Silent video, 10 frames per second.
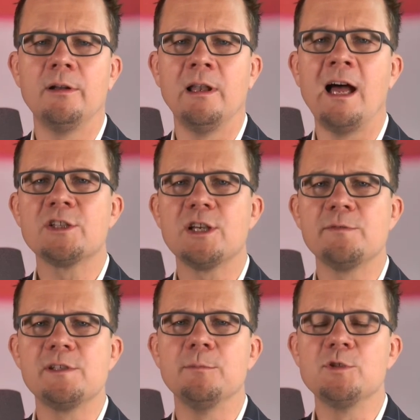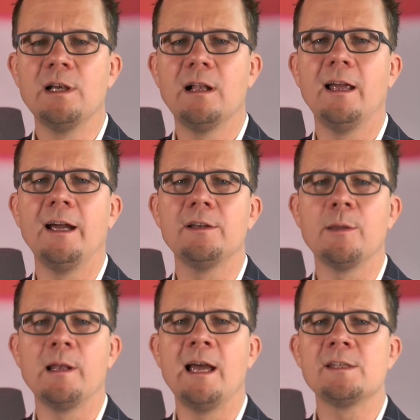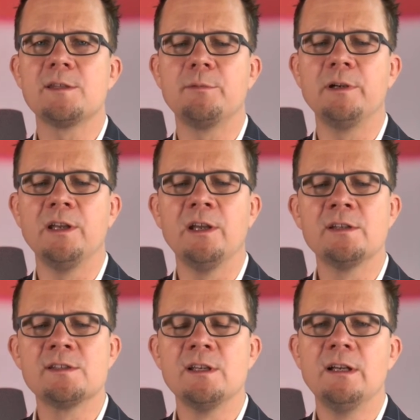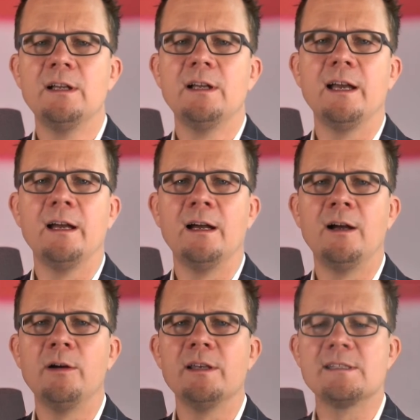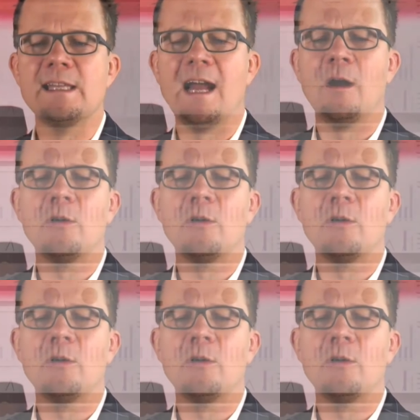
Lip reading: large FCMG client in the last 3 years is now